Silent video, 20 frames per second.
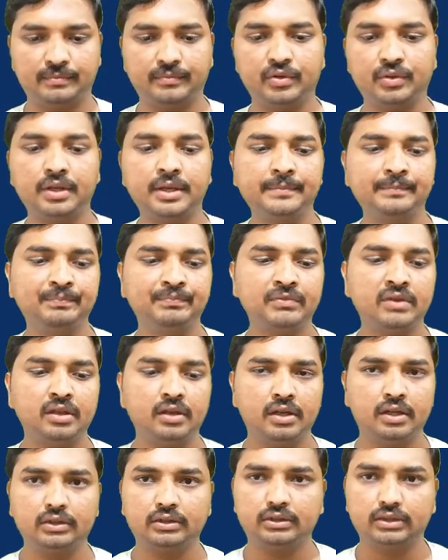Okay,
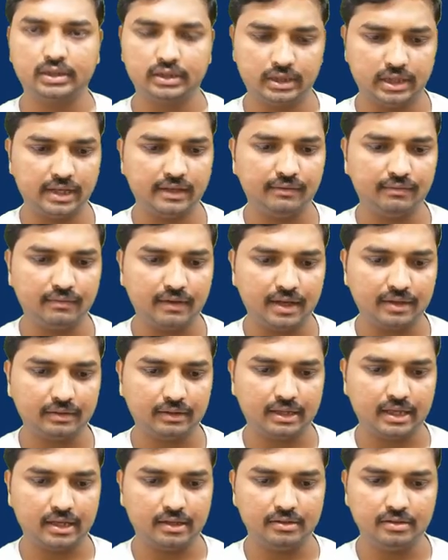35
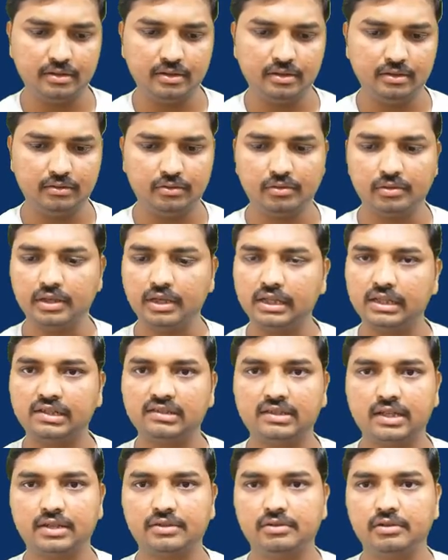kg. Okay, it
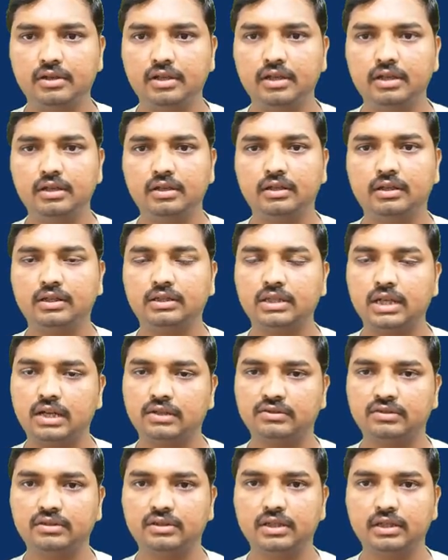is actually
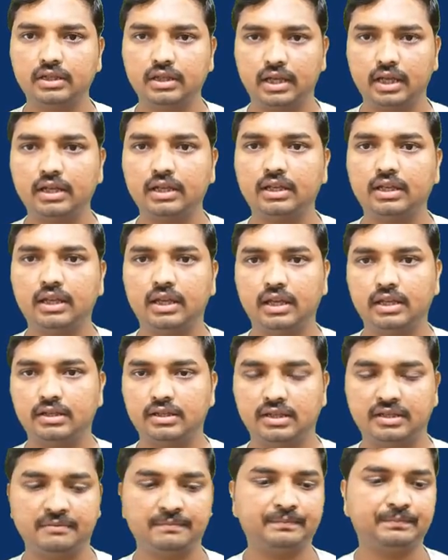considered in
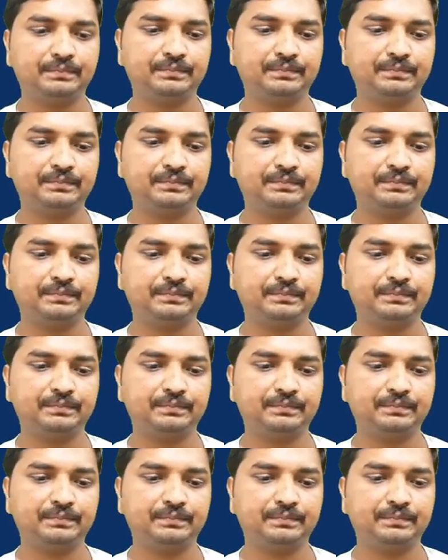kg.